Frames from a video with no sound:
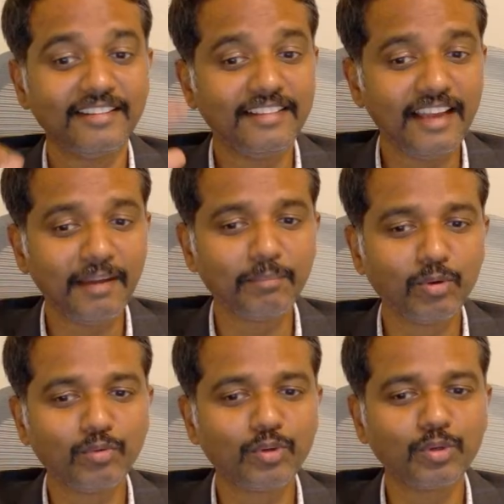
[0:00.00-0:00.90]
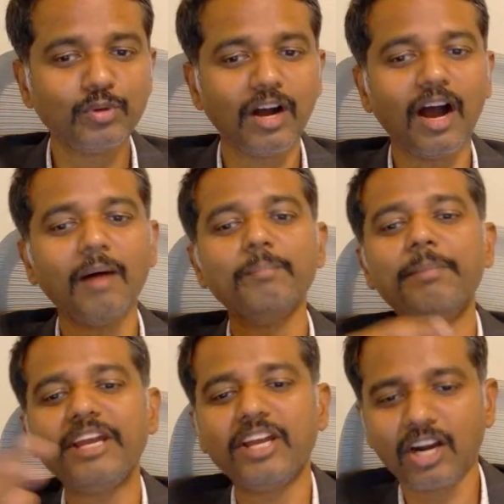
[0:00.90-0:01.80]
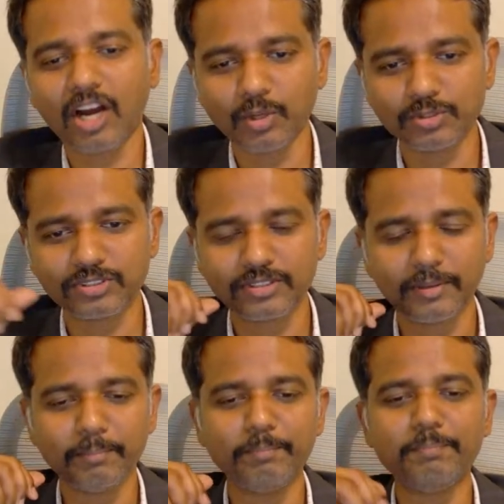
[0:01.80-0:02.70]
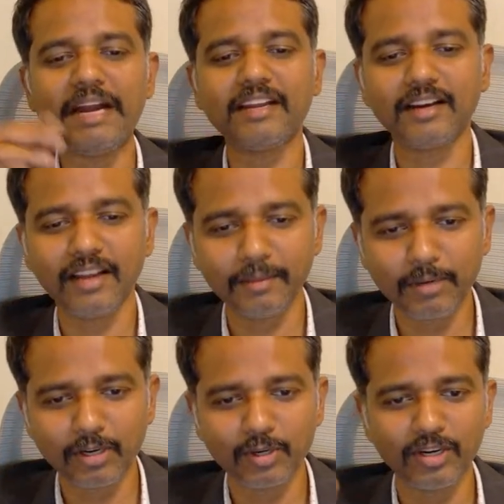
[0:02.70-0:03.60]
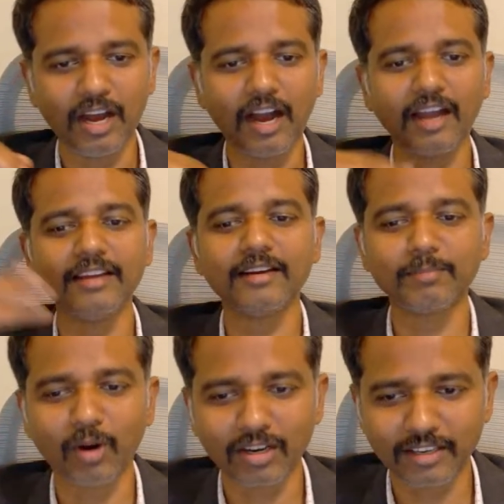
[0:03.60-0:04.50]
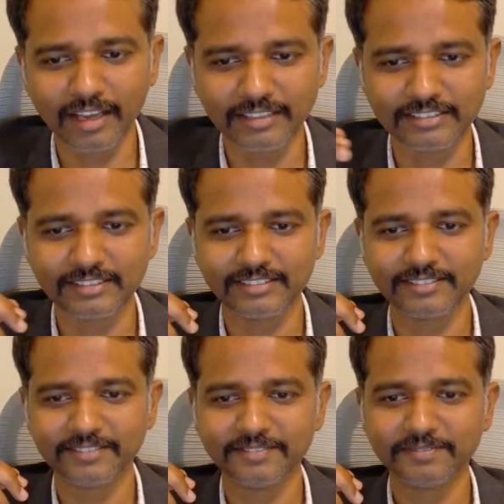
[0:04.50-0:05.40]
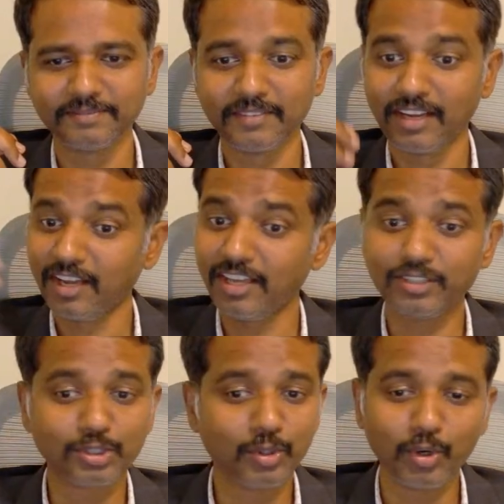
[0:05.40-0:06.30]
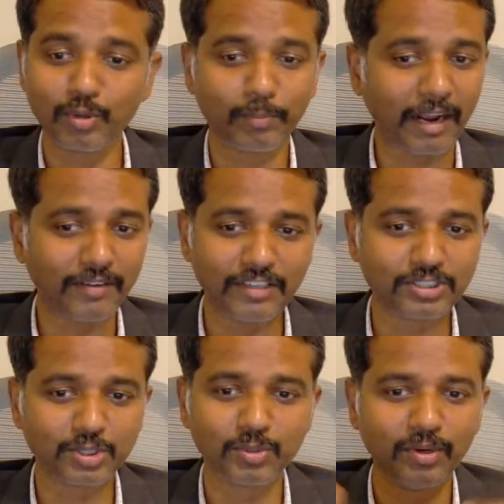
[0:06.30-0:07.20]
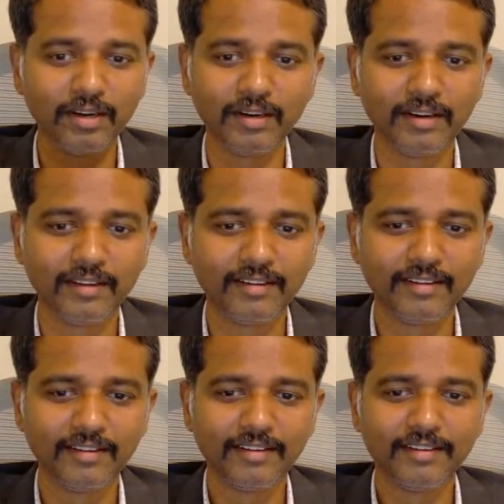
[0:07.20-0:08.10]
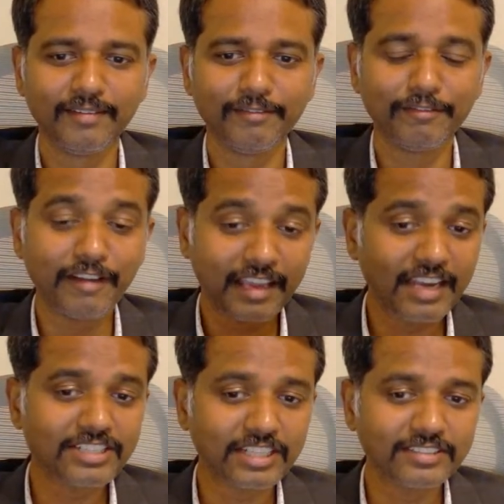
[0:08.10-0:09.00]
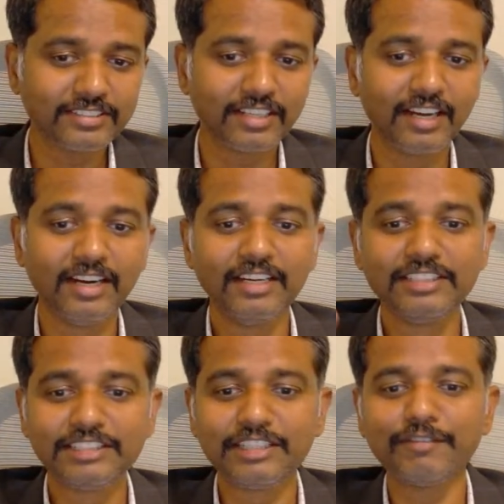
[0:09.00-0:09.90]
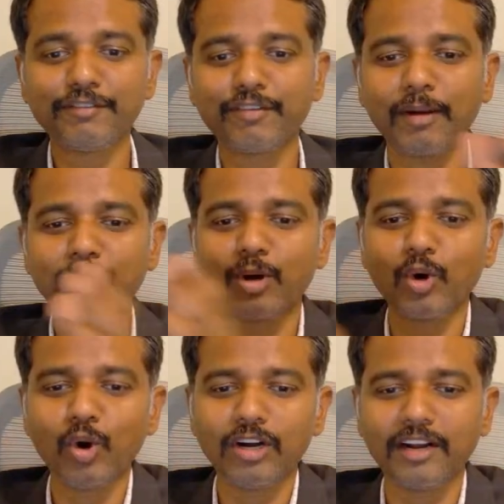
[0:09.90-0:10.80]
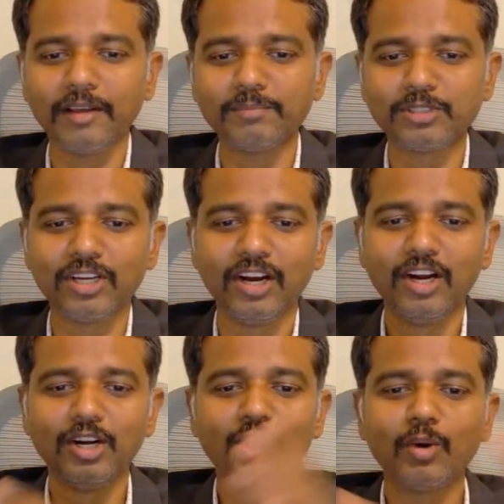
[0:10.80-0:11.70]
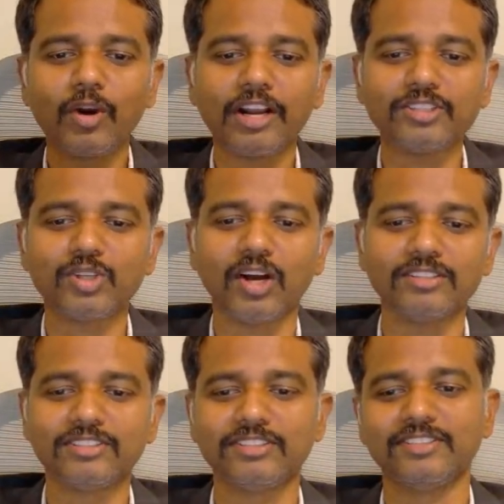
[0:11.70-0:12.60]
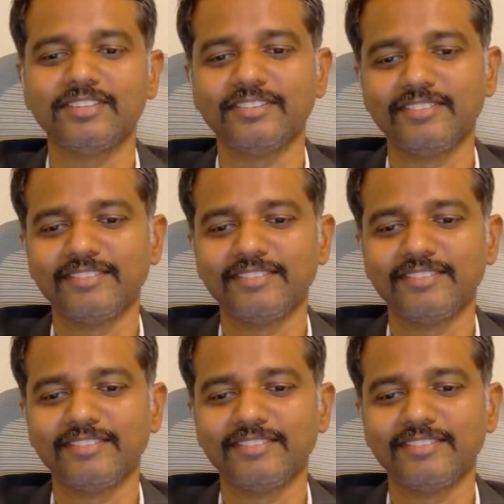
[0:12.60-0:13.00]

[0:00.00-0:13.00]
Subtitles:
they move to a bigger house, better neighborhood, higher mortgage. Kids go to private school. Vacations shift from road trips to resorts.